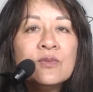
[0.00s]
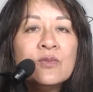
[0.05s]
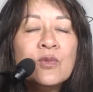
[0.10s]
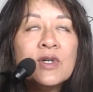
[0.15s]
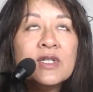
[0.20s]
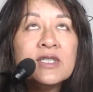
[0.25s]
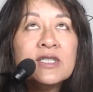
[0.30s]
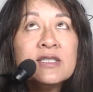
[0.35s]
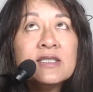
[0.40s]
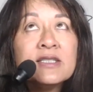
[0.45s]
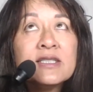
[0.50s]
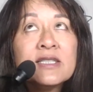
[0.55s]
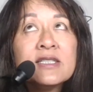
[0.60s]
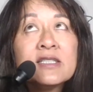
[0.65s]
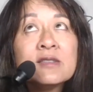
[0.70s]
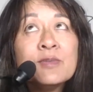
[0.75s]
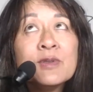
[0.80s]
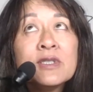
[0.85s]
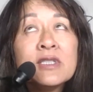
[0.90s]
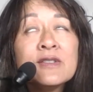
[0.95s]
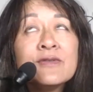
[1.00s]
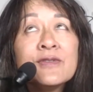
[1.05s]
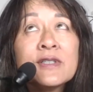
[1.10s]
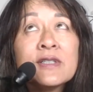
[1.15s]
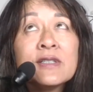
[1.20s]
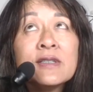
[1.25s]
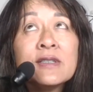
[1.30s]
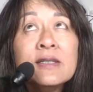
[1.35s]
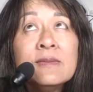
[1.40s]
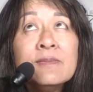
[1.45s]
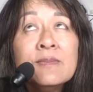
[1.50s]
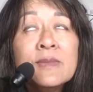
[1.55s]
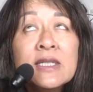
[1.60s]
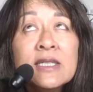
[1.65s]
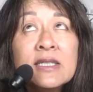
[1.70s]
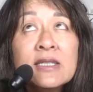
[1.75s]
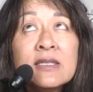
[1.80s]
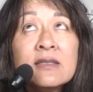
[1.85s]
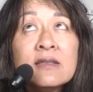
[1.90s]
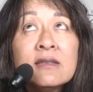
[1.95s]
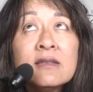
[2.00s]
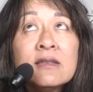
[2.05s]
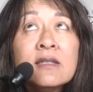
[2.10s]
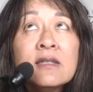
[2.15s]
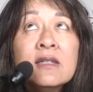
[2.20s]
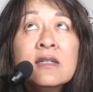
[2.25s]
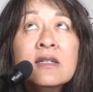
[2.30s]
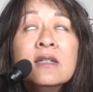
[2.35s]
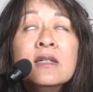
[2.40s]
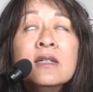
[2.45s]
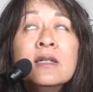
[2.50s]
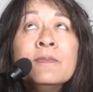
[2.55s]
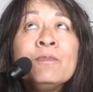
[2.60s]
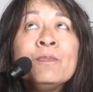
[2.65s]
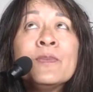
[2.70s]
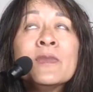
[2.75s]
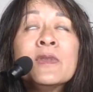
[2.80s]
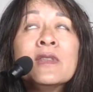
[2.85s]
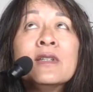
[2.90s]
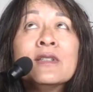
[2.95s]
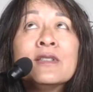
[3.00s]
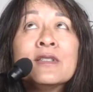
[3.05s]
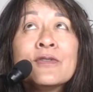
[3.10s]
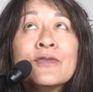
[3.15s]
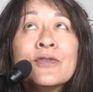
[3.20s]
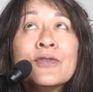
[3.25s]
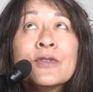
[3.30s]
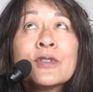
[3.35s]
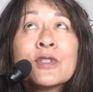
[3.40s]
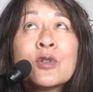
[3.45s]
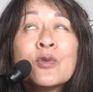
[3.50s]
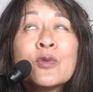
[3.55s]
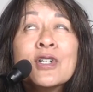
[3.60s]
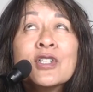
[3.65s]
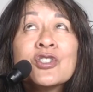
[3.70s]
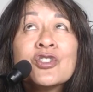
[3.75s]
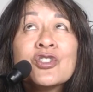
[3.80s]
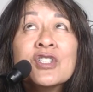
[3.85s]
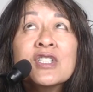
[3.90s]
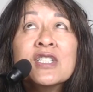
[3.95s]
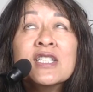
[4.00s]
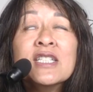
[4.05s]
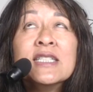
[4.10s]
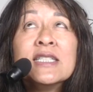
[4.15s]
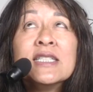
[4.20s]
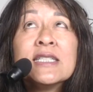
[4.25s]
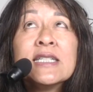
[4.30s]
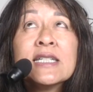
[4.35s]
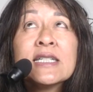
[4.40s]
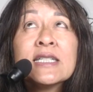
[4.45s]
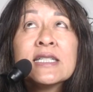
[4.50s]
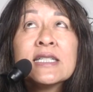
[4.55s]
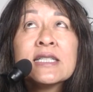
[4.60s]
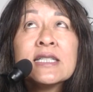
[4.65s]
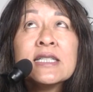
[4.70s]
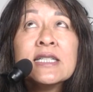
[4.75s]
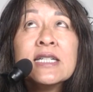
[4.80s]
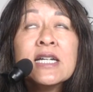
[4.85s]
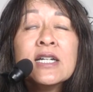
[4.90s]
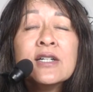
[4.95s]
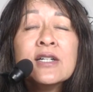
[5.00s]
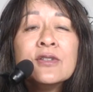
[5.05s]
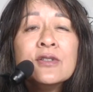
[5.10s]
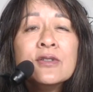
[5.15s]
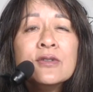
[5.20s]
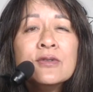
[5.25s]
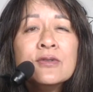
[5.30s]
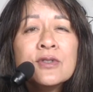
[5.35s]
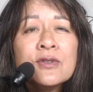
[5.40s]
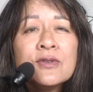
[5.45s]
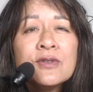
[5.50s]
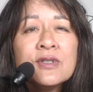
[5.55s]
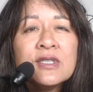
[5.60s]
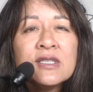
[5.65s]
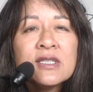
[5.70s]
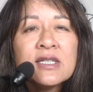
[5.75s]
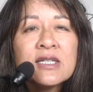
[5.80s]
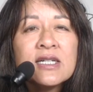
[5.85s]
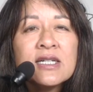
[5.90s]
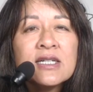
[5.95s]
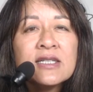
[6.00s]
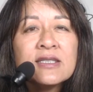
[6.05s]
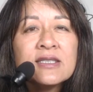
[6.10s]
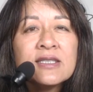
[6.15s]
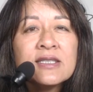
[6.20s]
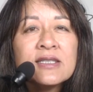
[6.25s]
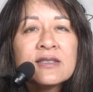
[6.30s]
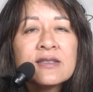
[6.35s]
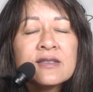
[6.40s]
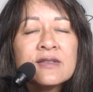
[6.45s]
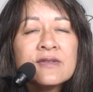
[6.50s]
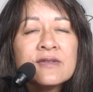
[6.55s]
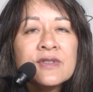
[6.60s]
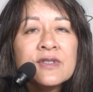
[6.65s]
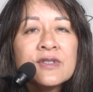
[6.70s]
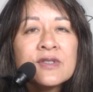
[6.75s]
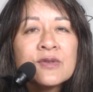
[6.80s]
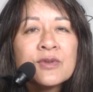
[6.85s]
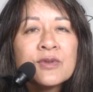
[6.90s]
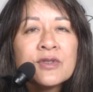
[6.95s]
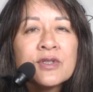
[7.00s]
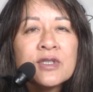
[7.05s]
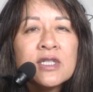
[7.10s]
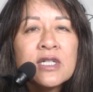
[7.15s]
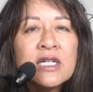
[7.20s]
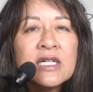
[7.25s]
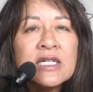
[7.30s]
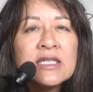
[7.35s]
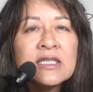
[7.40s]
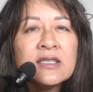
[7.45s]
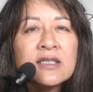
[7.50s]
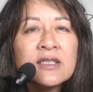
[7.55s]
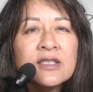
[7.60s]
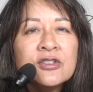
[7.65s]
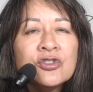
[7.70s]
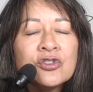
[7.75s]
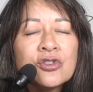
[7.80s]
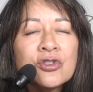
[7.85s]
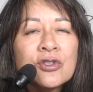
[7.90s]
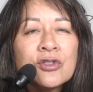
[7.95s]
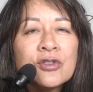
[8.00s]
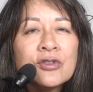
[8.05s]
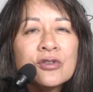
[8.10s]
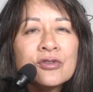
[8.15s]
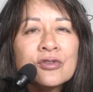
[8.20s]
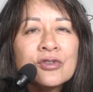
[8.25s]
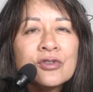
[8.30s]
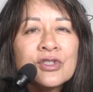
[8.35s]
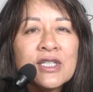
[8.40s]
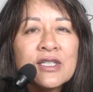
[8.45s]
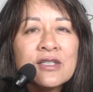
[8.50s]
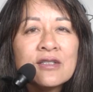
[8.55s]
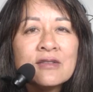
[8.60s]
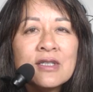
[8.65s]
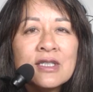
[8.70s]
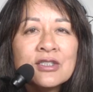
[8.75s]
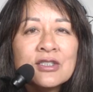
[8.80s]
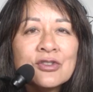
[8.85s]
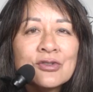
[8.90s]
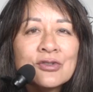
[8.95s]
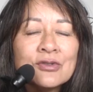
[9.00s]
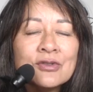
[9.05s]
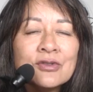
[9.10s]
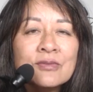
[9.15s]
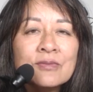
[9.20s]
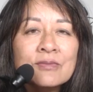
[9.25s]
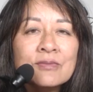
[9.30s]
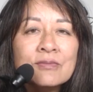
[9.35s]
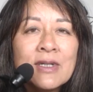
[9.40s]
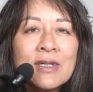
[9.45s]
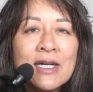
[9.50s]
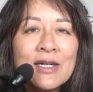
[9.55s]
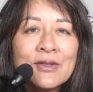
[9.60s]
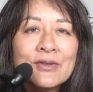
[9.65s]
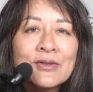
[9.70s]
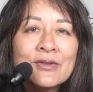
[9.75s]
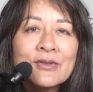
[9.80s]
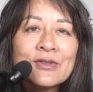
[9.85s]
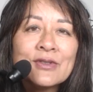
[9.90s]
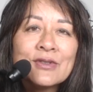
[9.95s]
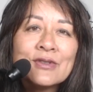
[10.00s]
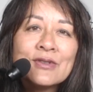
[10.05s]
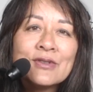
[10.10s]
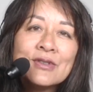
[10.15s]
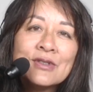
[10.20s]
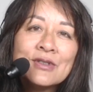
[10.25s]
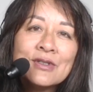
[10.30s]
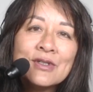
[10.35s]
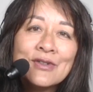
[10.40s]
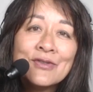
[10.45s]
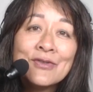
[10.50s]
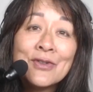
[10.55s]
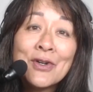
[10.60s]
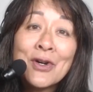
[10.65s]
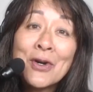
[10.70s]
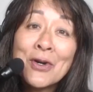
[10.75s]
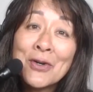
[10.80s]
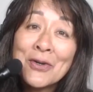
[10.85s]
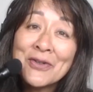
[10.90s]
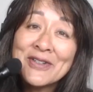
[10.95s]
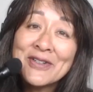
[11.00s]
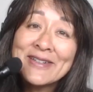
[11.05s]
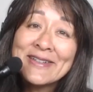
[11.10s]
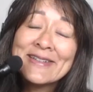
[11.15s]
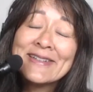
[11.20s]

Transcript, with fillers: What does that specifically mean? That's the first question. And secondly, how do you do it in the context of these really highly charged psychological matters of the heart?